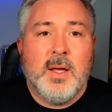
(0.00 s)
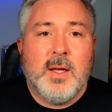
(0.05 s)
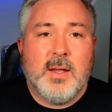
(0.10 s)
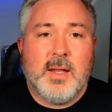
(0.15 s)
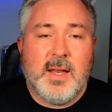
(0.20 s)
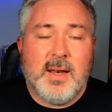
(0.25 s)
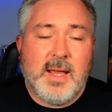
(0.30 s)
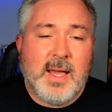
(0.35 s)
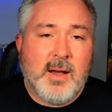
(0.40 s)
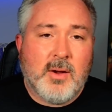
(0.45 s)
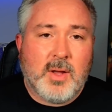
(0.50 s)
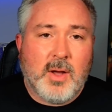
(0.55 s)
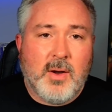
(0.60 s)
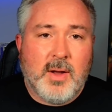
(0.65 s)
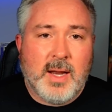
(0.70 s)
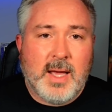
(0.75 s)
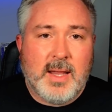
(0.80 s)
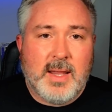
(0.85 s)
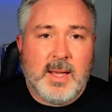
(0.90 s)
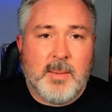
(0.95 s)
They're now
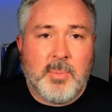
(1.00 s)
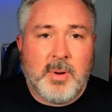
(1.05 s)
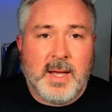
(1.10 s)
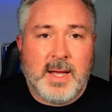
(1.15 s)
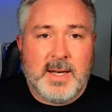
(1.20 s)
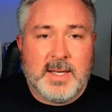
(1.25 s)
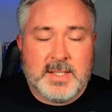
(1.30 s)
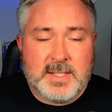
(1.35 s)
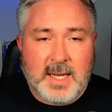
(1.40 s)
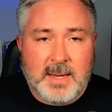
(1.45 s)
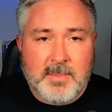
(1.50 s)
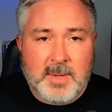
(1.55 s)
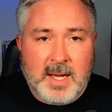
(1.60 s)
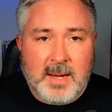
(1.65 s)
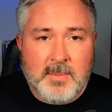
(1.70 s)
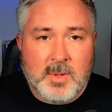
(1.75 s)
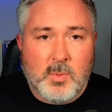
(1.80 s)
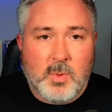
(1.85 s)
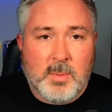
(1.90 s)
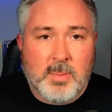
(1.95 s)
going out there playing the same
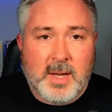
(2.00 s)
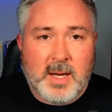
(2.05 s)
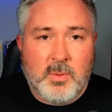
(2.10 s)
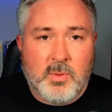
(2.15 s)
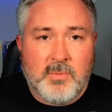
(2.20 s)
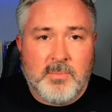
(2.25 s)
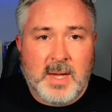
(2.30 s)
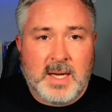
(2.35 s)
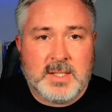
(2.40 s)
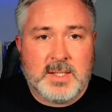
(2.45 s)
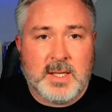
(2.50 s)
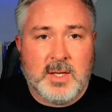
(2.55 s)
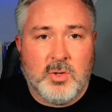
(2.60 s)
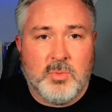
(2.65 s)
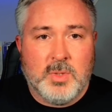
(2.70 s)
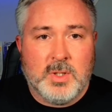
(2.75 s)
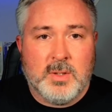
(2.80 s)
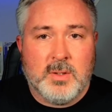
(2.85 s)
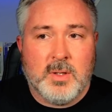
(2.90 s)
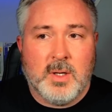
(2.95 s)
game that we played with Max
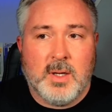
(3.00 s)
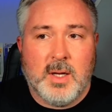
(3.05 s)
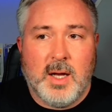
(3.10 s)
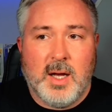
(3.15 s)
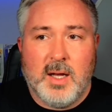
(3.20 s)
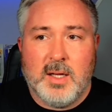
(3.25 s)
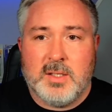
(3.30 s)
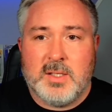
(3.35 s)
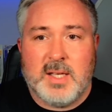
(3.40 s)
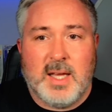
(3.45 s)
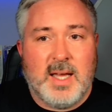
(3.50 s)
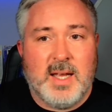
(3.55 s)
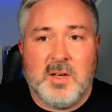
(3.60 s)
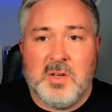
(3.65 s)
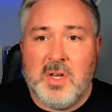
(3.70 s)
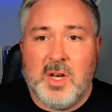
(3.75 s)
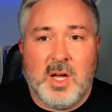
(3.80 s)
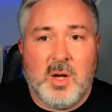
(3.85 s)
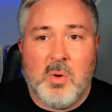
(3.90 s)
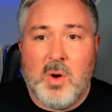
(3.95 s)
Kilman, saying,
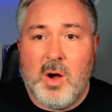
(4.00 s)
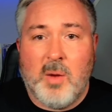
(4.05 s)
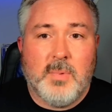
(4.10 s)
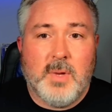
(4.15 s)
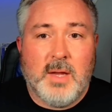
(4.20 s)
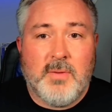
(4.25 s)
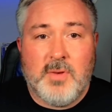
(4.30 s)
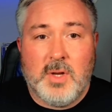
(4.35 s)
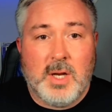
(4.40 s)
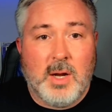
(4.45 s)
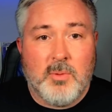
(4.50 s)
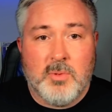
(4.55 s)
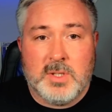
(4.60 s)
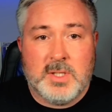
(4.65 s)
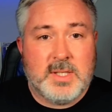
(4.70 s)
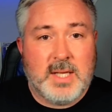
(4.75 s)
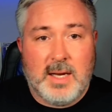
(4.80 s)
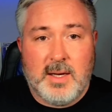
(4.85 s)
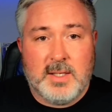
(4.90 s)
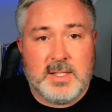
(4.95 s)
you know, oh, if you don't
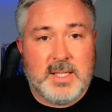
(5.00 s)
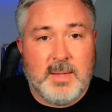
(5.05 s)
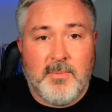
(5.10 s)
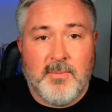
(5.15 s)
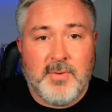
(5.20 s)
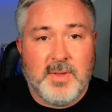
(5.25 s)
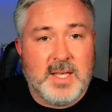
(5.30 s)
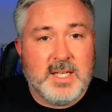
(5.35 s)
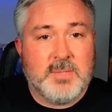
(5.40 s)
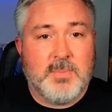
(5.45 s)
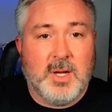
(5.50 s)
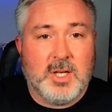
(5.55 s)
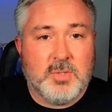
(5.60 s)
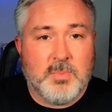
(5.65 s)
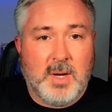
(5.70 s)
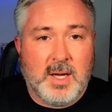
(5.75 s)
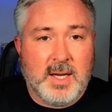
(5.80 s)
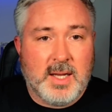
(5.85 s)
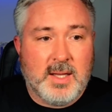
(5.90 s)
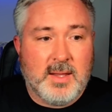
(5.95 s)
sell us in for this much
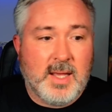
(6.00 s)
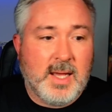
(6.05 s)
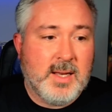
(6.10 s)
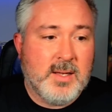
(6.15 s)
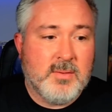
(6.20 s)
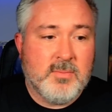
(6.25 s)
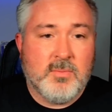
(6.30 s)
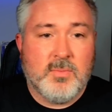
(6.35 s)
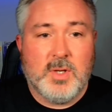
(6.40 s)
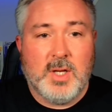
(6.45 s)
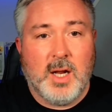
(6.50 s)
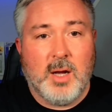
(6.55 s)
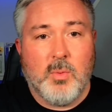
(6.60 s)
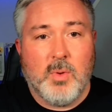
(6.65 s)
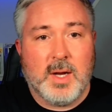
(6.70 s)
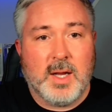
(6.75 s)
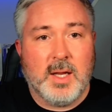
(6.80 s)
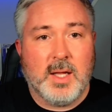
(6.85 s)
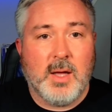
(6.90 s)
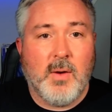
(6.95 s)
money, then, you know,
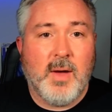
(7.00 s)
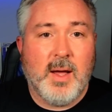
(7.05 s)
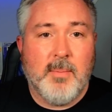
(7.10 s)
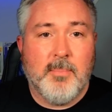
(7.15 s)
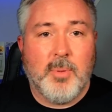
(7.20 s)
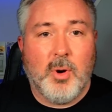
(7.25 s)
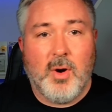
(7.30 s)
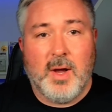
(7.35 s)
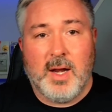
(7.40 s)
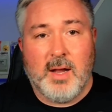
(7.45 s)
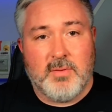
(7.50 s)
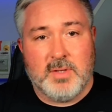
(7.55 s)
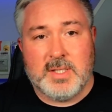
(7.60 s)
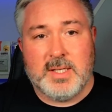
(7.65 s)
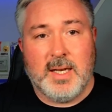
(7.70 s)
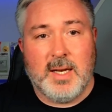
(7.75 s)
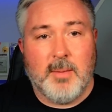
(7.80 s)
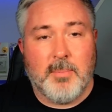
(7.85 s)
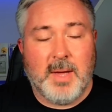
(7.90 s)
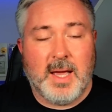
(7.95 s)
we're going to go out and buy another
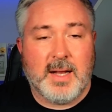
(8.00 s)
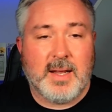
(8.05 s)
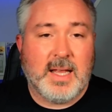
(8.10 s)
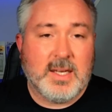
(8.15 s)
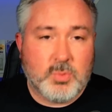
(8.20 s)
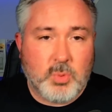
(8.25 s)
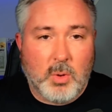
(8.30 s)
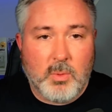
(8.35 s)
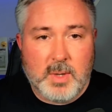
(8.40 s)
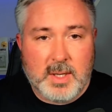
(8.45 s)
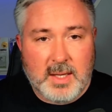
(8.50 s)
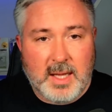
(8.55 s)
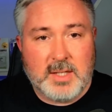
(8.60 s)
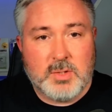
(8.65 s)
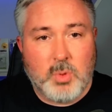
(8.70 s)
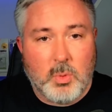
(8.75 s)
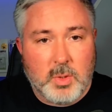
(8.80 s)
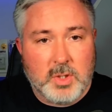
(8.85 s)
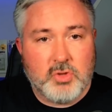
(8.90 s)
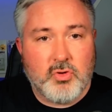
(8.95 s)
centre-back. That's what we
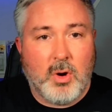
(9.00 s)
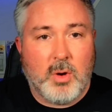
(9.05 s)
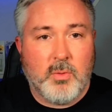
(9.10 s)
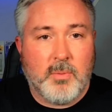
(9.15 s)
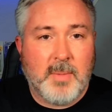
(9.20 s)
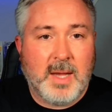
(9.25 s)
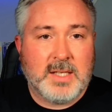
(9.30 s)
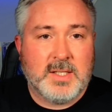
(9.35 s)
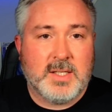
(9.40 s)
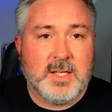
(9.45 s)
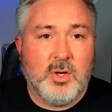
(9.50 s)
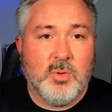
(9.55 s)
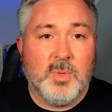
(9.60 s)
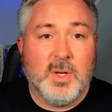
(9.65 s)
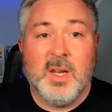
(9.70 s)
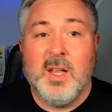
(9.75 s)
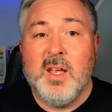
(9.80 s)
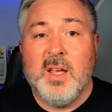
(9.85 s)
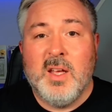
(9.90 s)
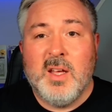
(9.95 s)
tried with Max
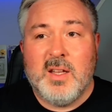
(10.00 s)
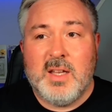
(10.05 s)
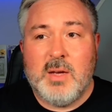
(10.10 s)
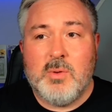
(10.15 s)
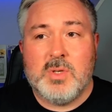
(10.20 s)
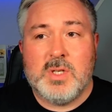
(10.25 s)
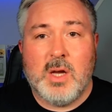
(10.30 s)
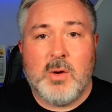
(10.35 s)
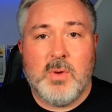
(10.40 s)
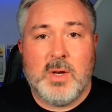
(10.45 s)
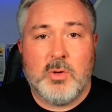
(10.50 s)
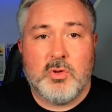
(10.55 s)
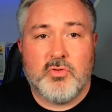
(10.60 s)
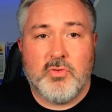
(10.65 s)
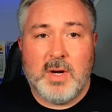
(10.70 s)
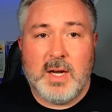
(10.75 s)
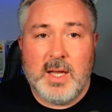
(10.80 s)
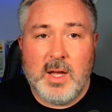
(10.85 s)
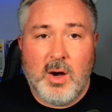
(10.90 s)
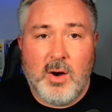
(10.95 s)
Kilman. There was no one else
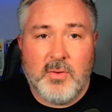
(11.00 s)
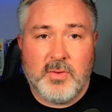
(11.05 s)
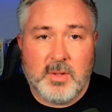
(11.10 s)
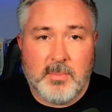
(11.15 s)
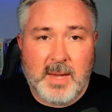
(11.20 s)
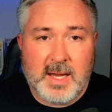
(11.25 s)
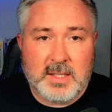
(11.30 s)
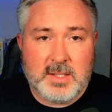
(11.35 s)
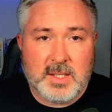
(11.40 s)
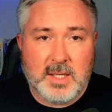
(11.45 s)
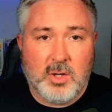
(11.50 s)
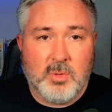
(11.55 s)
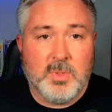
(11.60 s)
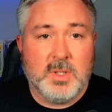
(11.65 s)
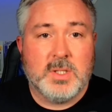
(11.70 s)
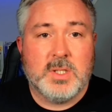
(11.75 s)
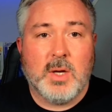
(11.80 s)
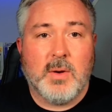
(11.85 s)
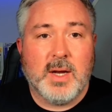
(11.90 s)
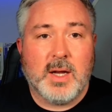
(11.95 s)
really after Max
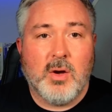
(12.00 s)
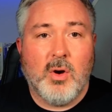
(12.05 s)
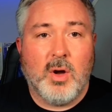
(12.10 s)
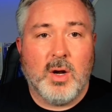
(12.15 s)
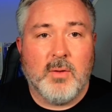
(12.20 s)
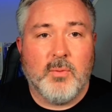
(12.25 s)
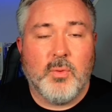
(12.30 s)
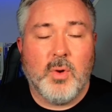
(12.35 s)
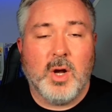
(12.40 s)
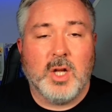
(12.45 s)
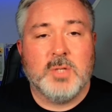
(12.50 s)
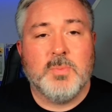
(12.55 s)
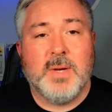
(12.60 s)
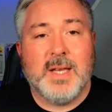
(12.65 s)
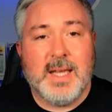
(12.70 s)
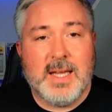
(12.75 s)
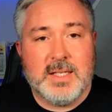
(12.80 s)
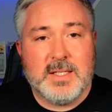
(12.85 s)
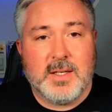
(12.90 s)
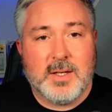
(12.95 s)
Kilman, so it kind of worked. But
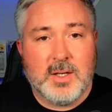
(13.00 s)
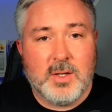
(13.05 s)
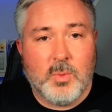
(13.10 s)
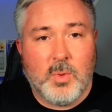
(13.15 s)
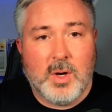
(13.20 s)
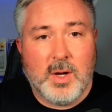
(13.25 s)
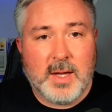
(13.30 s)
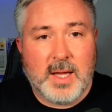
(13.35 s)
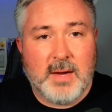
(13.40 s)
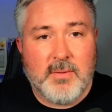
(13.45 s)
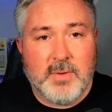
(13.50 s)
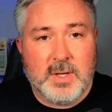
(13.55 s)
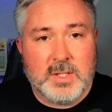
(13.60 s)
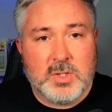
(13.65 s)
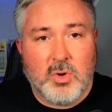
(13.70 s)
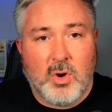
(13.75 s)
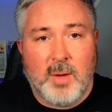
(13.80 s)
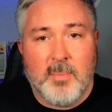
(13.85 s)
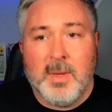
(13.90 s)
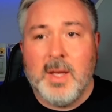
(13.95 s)
it isn't going to work every
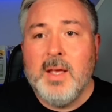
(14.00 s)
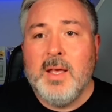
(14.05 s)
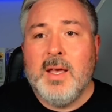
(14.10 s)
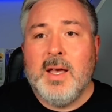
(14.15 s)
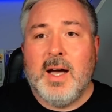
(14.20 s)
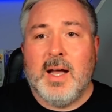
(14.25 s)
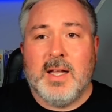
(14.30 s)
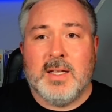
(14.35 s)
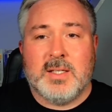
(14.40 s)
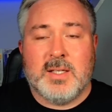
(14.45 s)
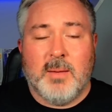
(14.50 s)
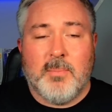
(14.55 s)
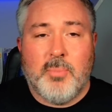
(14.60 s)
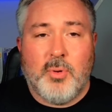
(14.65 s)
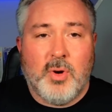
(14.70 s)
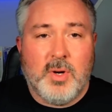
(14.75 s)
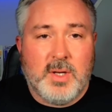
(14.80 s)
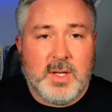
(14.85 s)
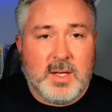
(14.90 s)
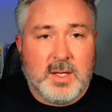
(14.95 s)
time. And at some
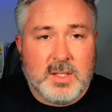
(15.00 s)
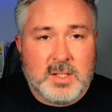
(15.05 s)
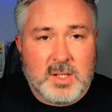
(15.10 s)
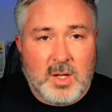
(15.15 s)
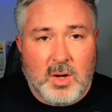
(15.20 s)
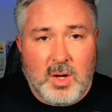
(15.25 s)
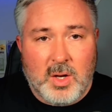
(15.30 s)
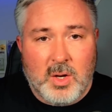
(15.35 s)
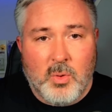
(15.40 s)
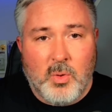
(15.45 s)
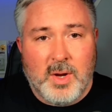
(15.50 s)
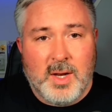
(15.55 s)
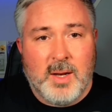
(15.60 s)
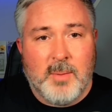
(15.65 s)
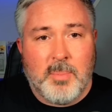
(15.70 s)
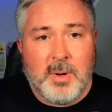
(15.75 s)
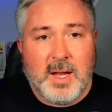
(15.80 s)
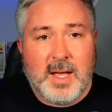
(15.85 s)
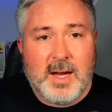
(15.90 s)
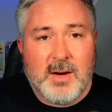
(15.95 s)
point, you're going to start annoying the
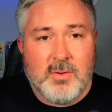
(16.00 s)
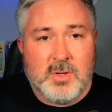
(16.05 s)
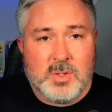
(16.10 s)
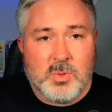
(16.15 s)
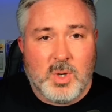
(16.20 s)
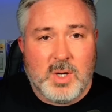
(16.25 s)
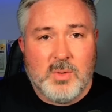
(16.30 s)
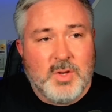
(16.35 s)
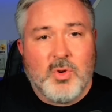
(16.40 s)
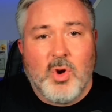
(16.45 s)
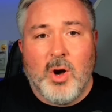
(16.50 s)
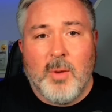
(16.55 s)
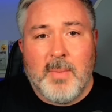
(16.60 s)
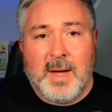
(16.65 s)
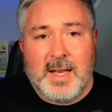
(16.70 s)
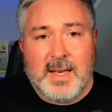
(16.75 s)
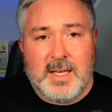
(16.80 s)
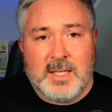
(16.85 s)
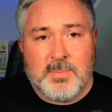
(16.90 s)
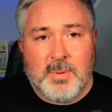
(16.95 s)
player as well. You've got to
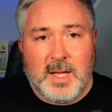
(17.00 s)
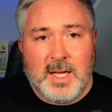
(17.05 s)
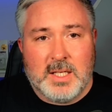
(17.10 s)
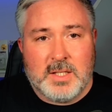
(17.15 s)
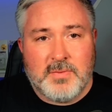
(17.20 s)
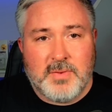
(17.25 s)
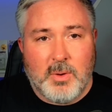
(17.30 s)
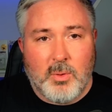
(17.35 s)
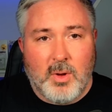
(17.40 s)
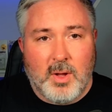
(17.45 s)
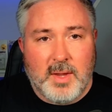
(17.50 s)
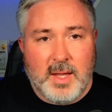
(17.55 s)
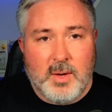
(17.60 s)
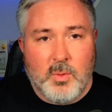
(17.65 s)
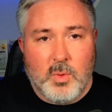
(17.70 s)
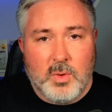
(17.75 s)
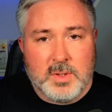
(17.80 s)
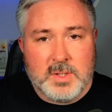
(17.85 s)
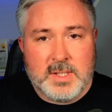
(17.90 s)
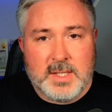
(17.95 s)
make these players feel like they're
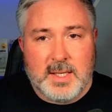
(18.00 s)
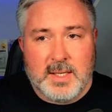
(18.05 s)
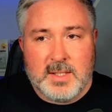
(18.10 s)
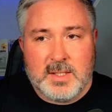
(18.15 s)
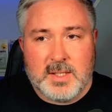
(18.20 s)
wanted.